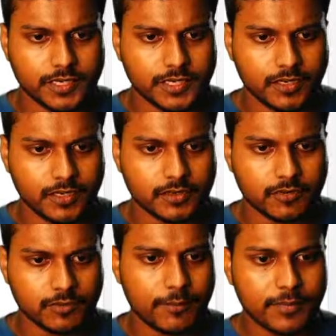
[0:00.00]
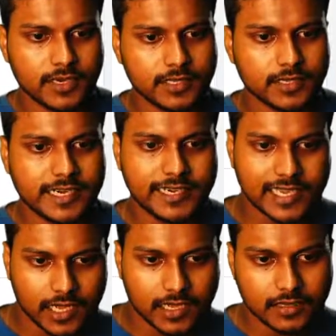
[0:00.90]
what would happen is
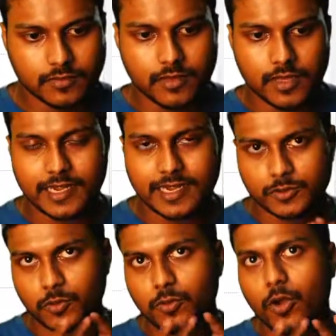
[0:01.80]
India, so